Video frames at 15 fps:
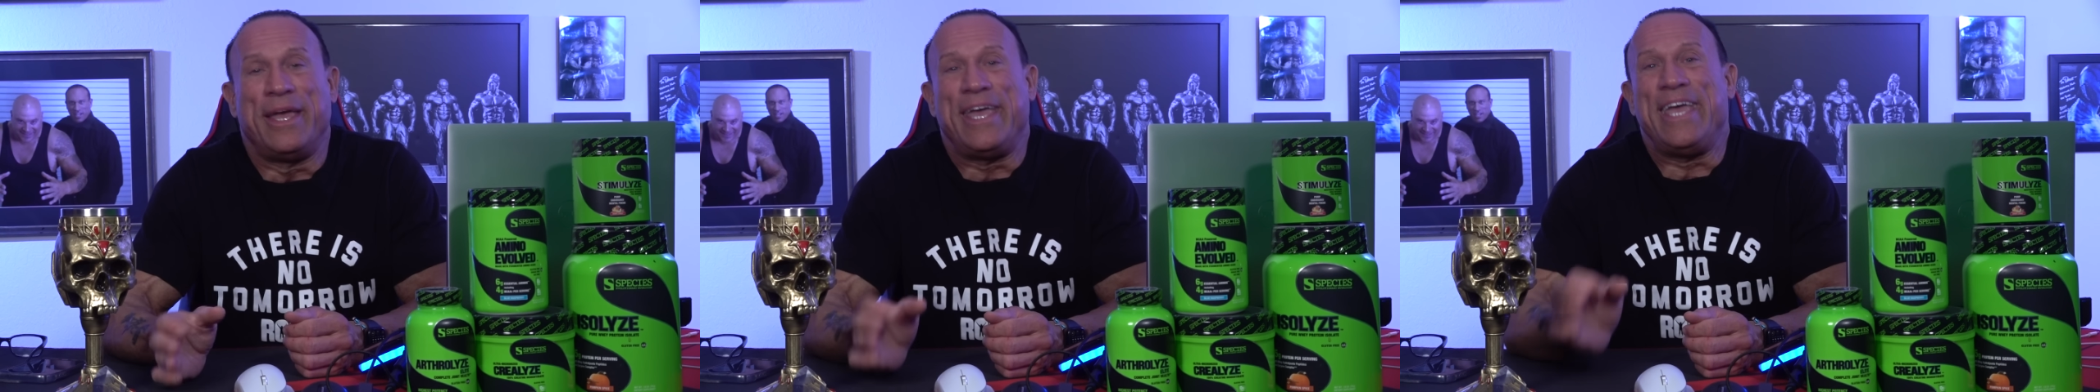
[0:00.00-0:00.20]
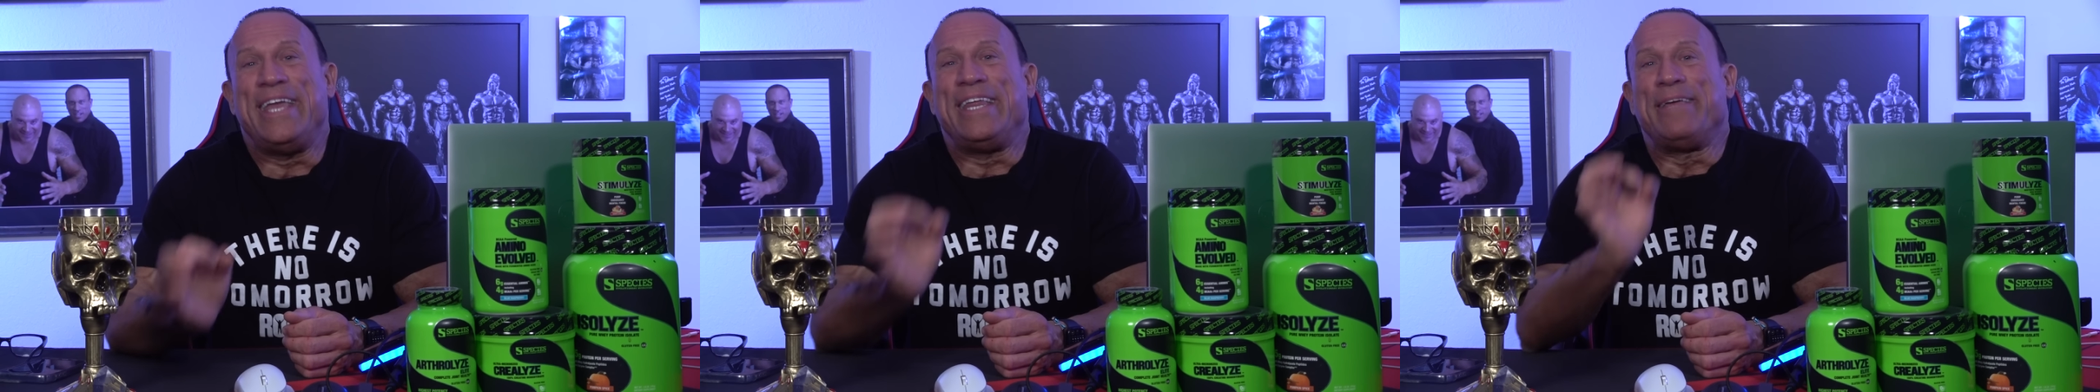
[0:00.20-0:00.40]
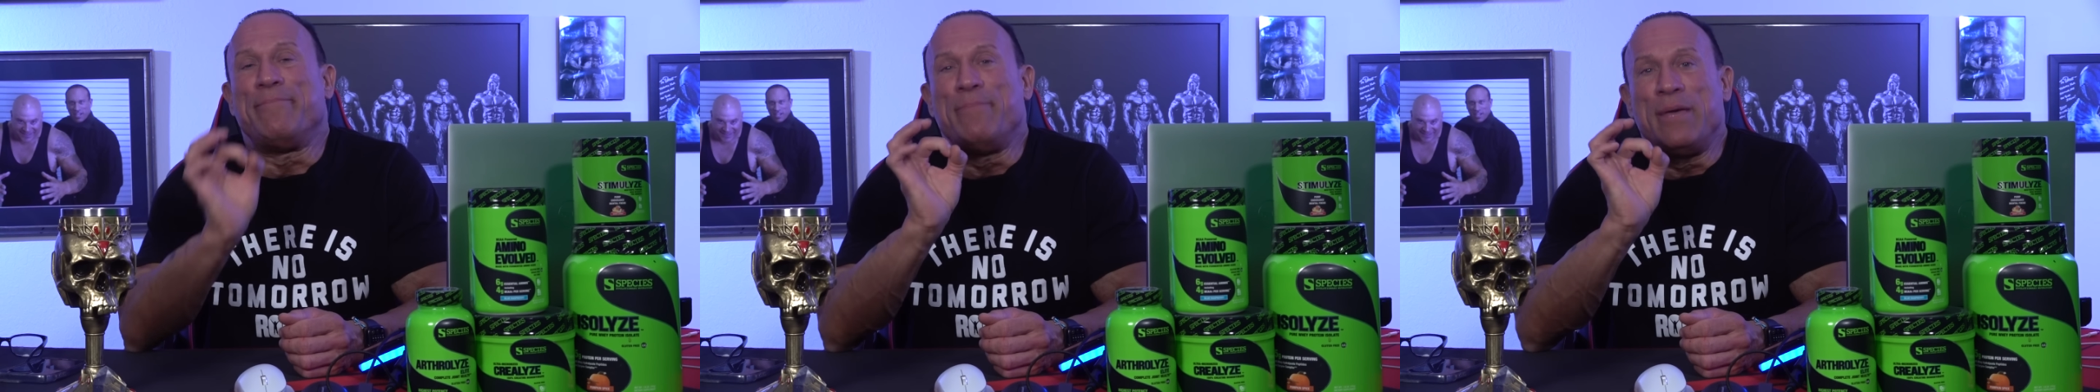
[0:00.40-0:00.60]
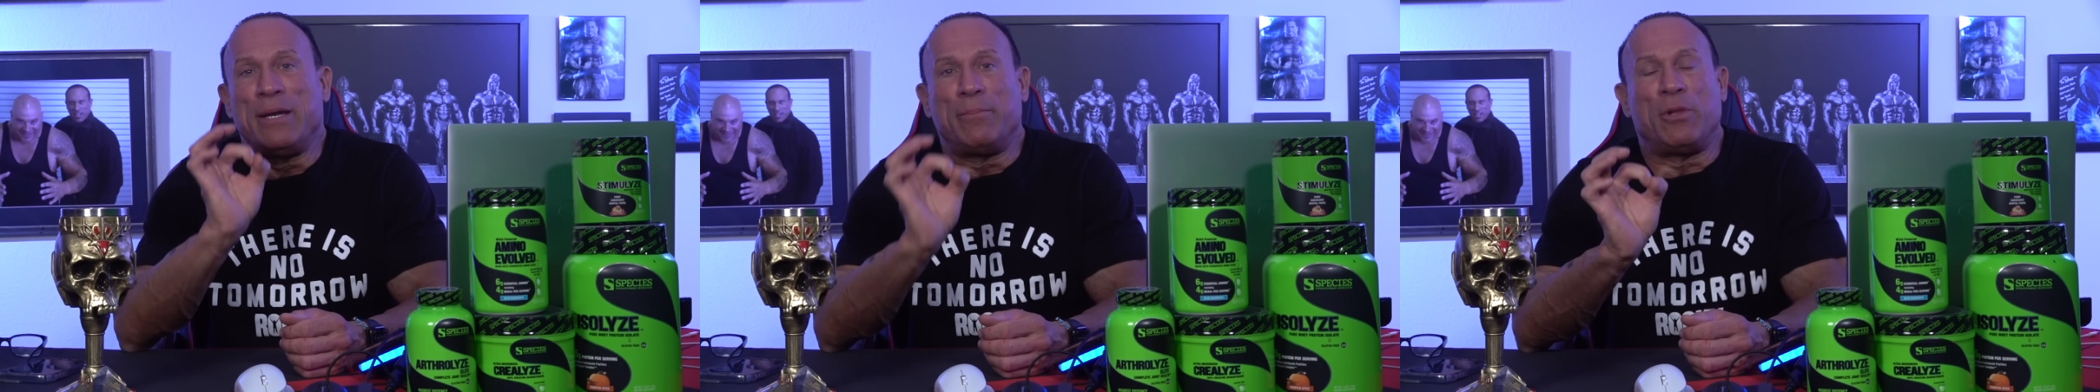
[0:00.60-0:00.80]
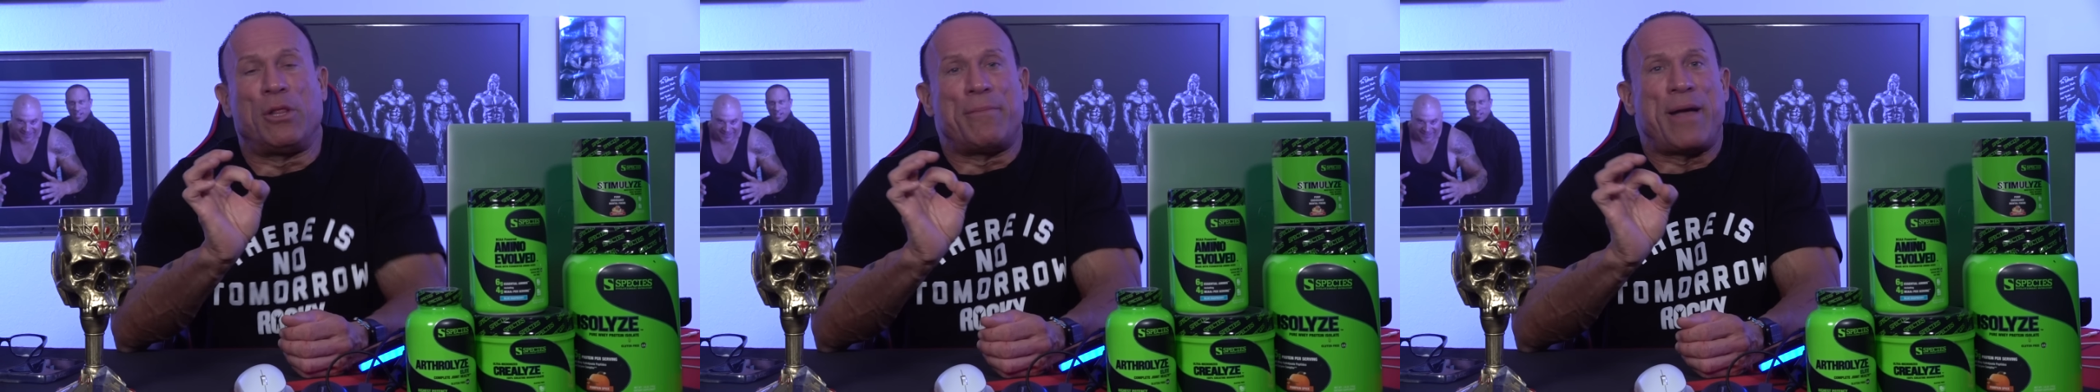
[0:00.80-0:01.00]
eating
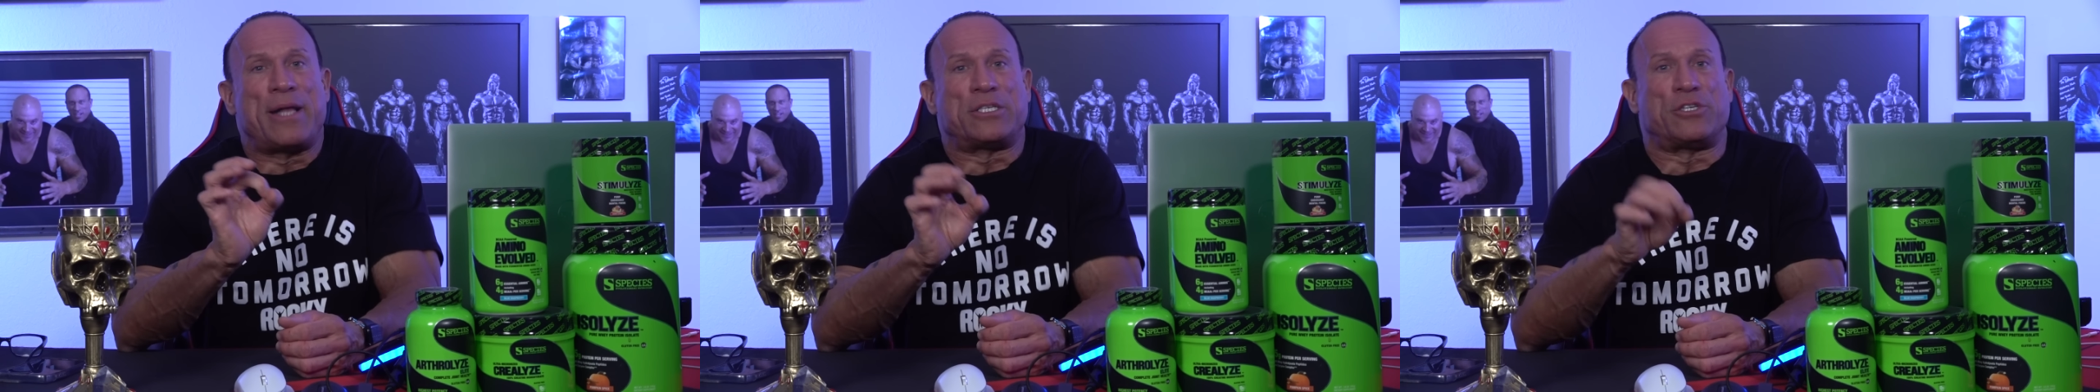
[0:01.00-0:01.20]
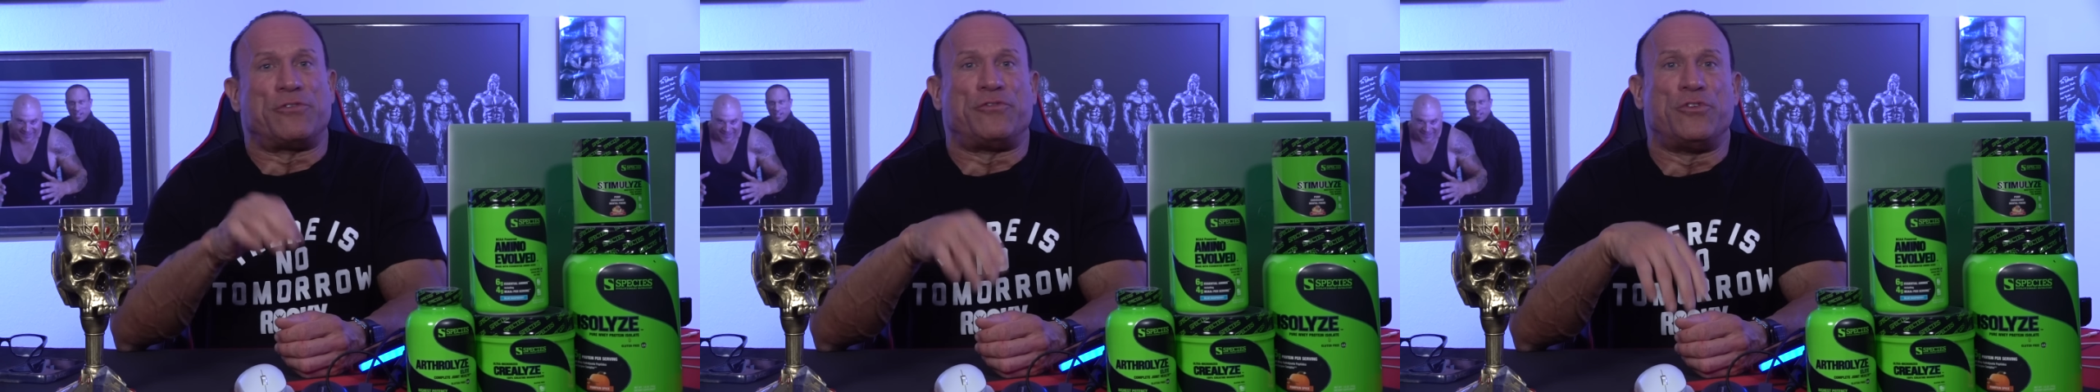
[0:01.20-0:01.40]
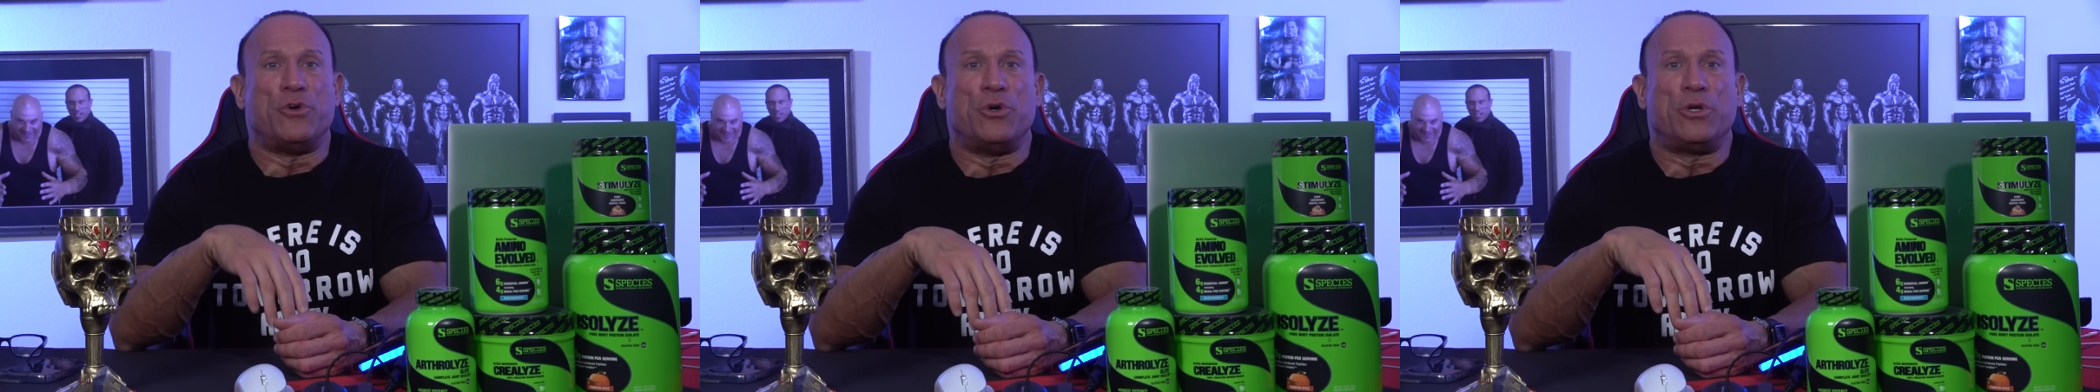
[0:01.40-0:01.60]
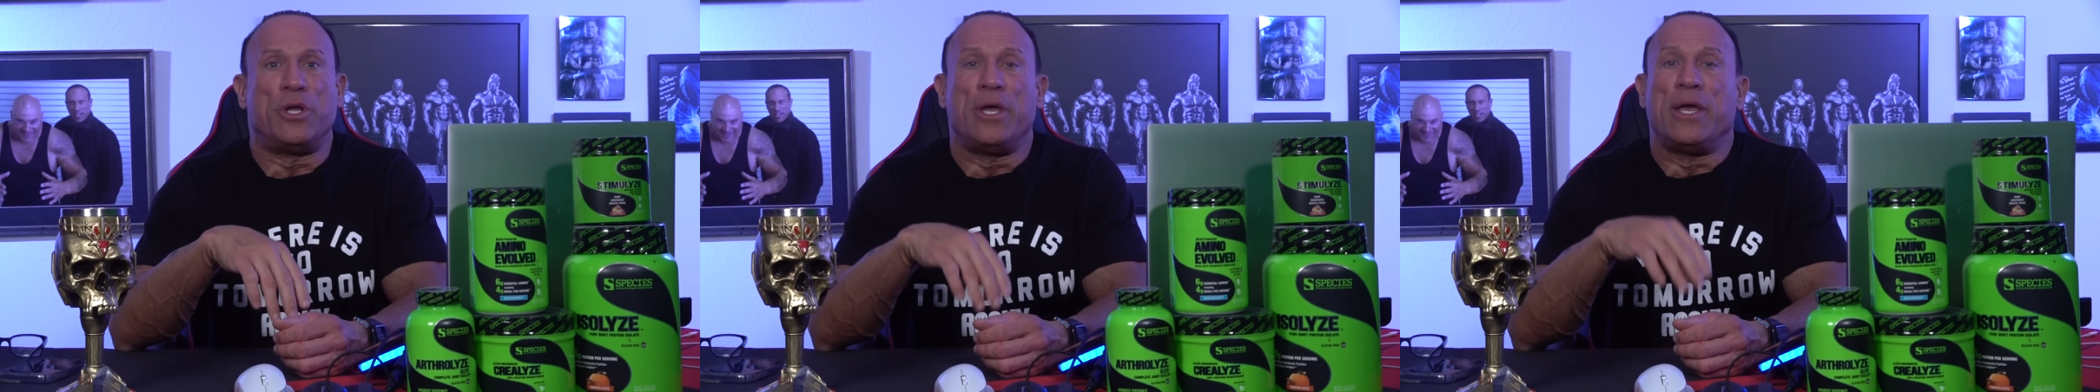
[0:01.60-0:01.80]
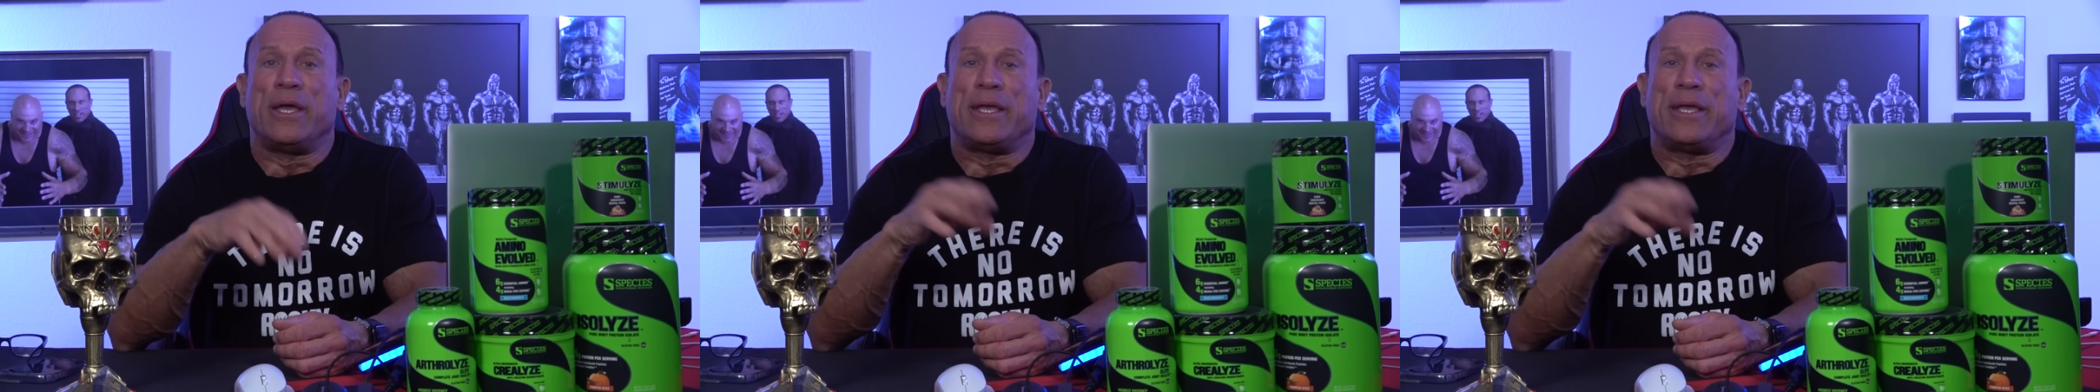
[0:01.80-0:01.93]
minimal amounts of food,